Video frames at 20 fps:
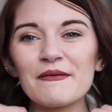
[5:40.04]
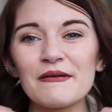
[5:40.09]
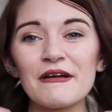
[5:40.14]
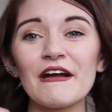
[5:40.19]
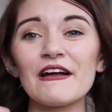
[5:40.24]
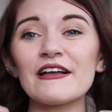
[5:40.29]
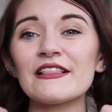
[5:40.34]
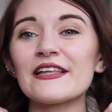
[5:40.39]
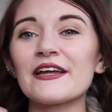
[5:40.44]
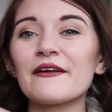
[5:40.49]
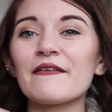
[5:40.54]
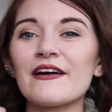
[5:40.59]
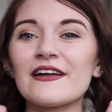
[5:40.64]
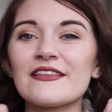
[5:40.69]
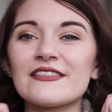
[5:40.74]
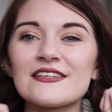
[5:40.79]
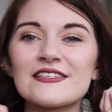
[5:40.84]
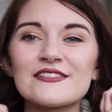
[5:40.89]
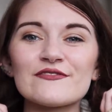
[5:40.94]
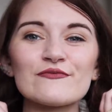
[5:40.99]
I'm currently
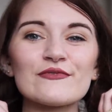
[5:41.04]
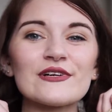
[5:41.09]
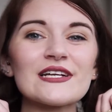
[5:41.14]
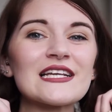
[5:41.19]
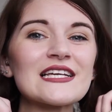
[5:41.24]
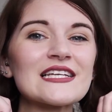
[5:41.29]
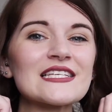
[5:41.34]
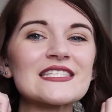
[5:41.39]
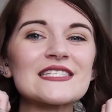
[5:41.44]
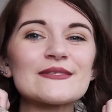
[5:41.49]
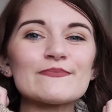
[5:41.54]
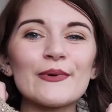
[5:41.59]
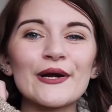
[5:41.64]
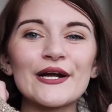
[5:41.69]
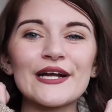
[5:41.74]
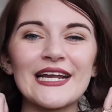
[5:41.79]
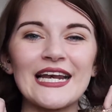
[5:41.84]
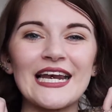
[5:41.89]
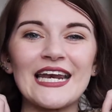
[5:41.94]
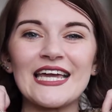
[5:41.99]
wearing this really
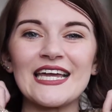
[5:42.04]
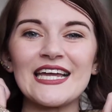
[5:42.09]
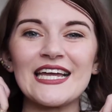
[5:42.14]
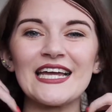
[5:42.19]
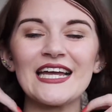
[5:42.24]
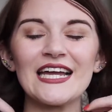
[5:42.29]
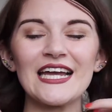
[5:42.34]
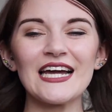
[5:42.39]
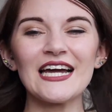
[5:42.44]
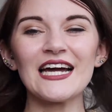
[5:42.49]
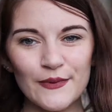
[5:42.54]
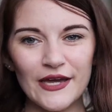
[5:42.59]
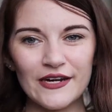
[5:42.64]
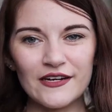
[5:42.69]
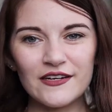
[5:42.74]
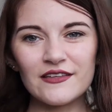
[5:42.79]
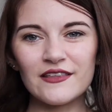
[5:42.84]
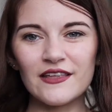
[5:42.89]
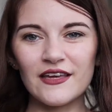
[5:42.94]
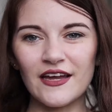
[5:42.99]
sparkly
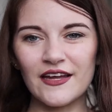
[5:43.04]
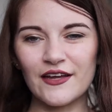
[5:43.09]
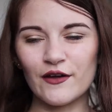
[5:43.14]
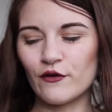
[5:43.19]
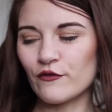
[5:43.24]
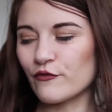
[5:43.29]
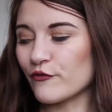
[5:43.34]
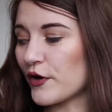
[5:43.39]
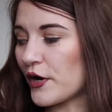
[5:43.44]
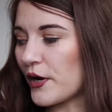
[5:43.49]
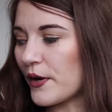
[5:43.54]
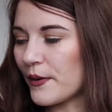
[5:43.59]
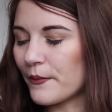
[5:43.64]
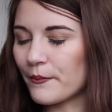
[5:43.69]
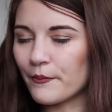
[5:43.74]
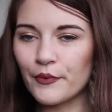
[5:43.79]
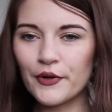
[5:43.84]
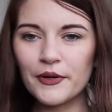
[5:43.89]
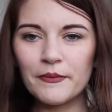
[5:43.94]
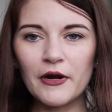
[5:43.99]
sweater that I got
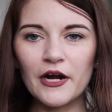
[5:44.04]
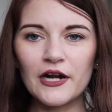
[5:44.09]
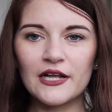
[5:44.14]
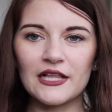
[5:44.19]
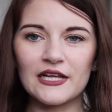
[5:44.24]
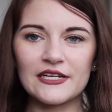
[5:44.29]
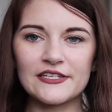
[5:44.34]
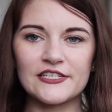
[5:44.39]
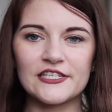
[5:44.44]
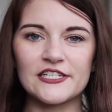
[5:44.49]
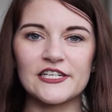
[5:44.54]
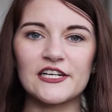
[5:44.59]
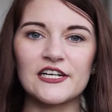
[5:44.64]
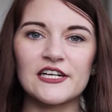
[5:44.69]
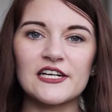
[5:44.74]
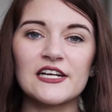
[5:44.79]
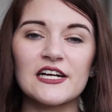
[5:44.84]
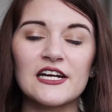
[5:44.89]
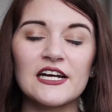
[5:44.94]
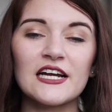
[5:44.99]
from Primark last
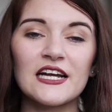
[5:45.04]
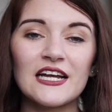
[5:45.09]
year.